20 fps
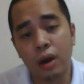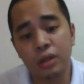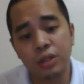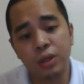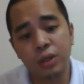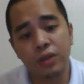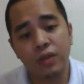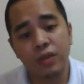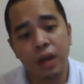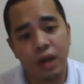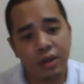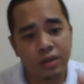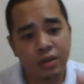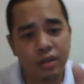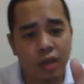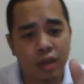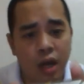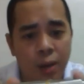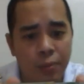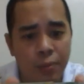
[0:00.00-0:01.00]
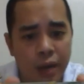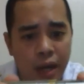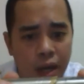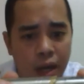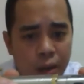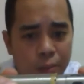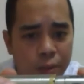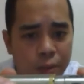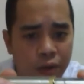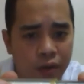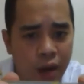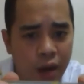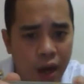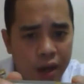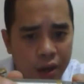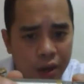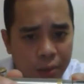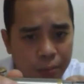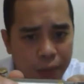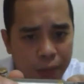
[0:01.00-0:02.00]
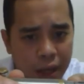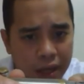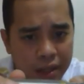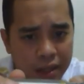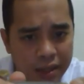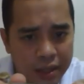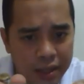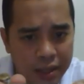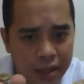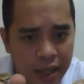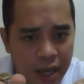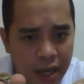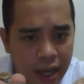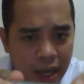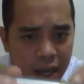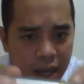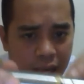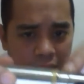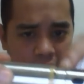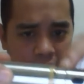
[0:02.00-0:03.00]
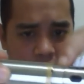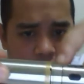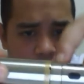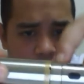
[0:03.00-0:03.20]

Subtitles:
got your top cap, you've got your base, and if you